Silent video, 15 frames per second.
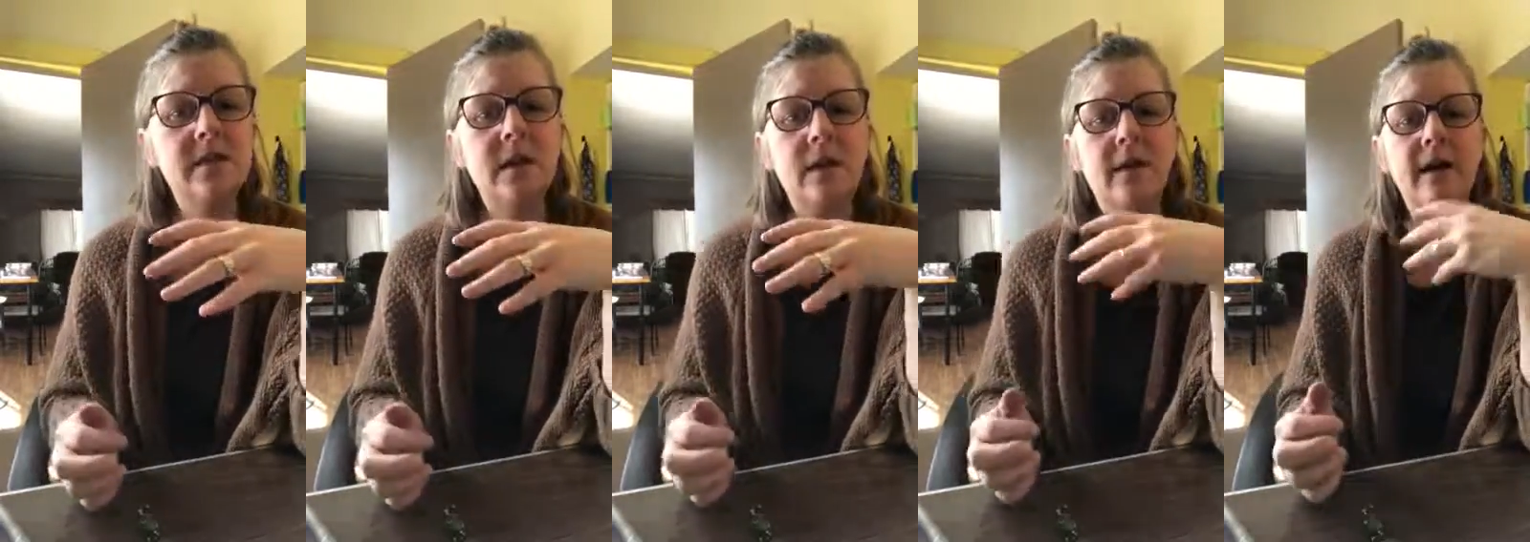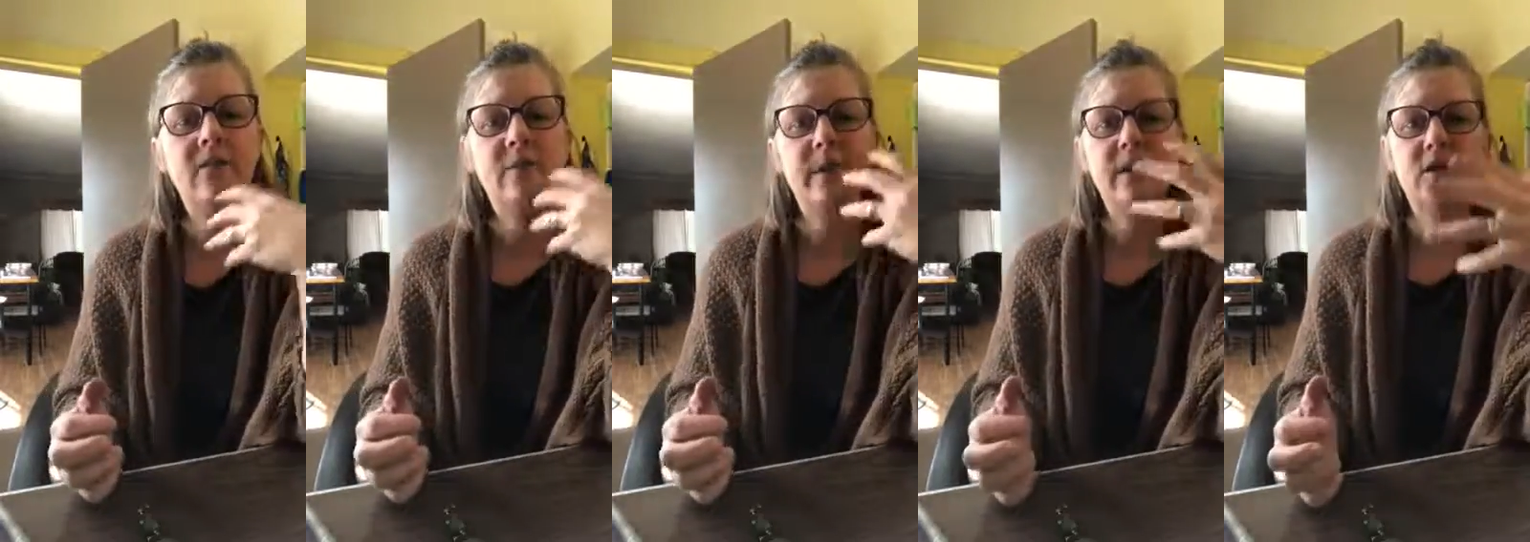So
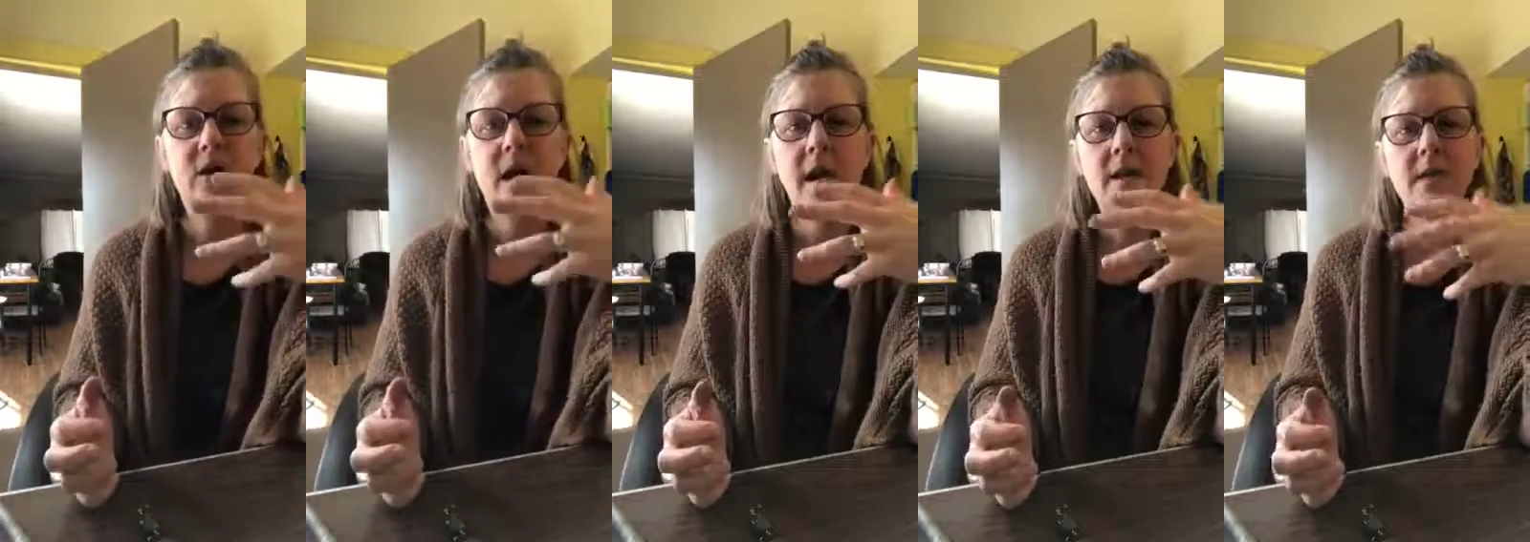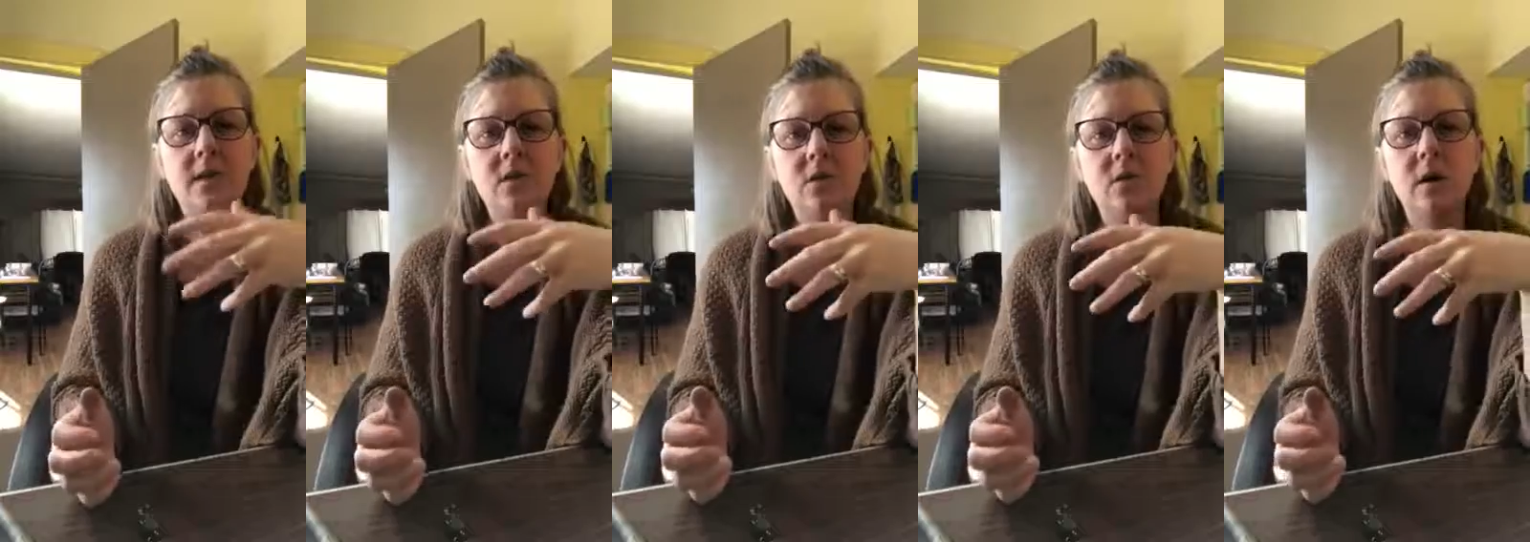I've been trying
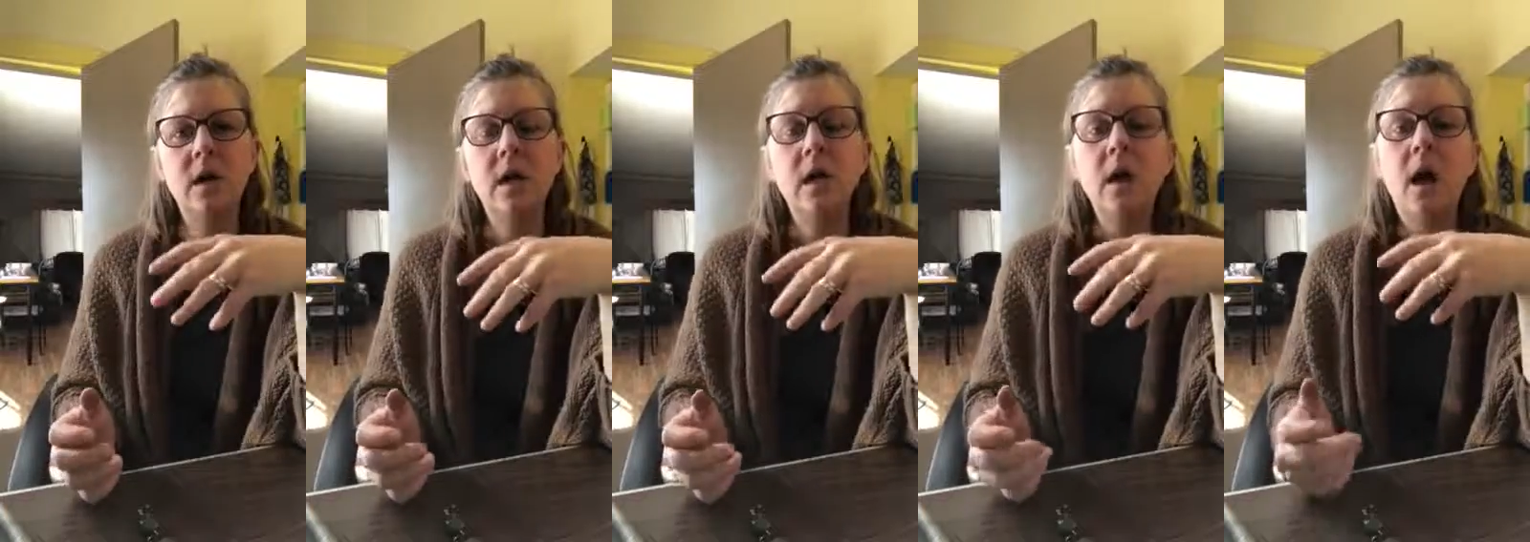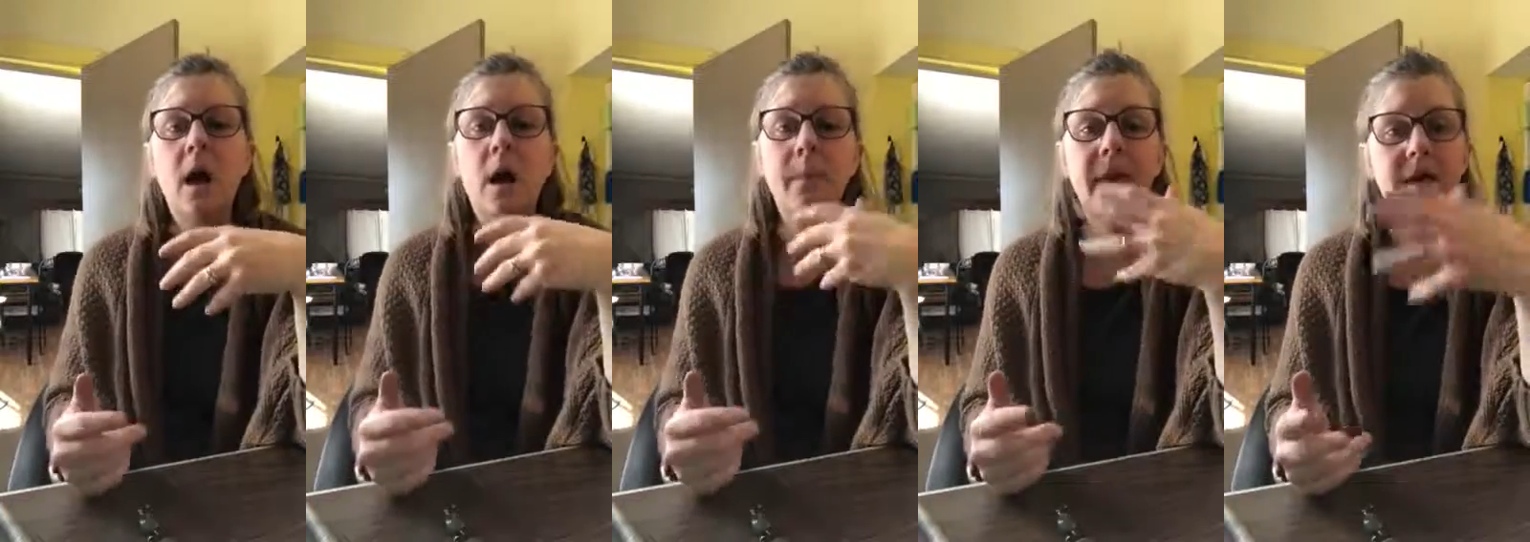to
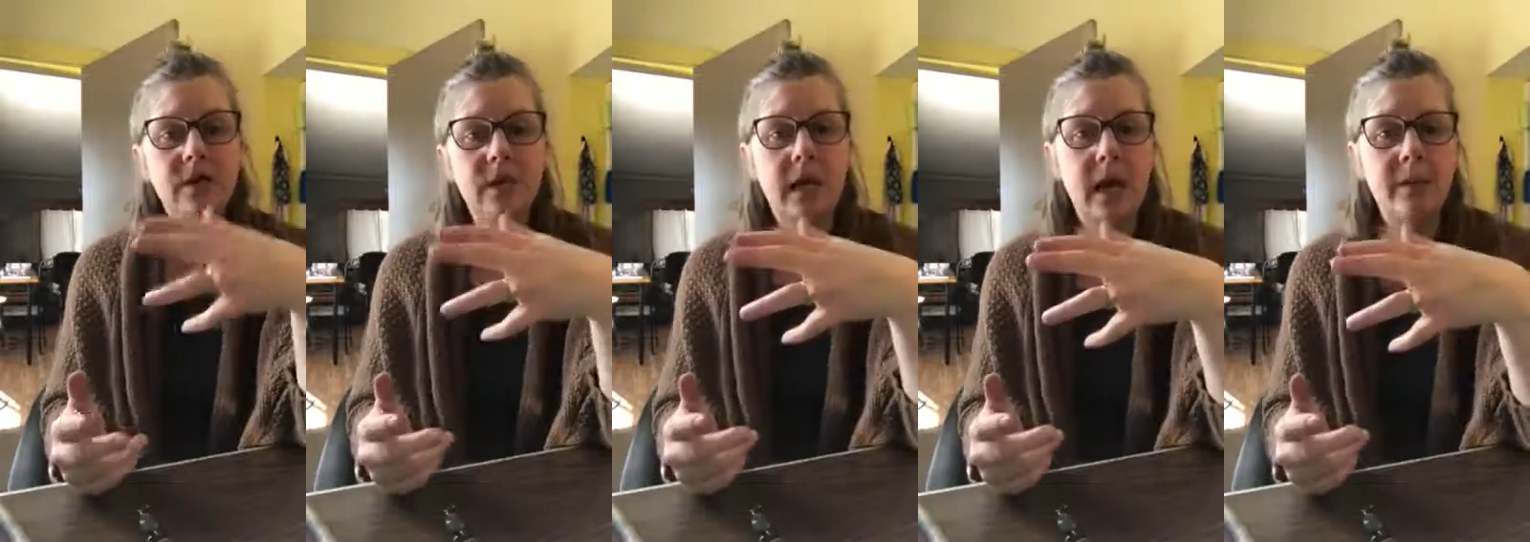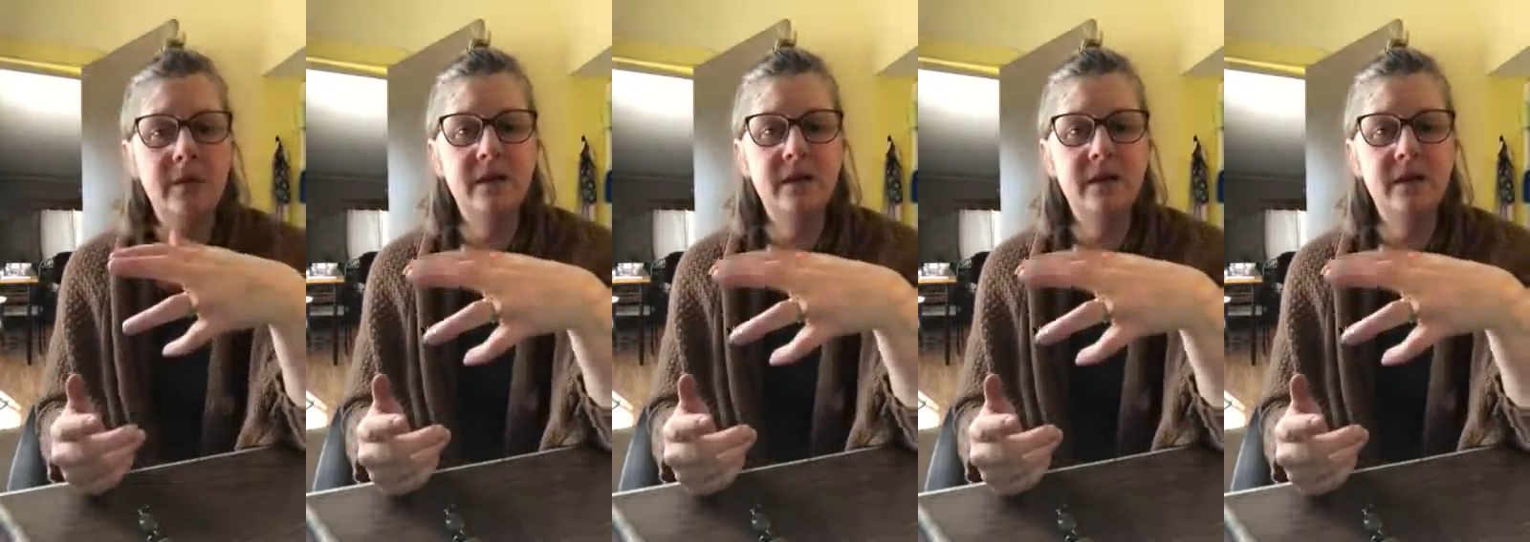educate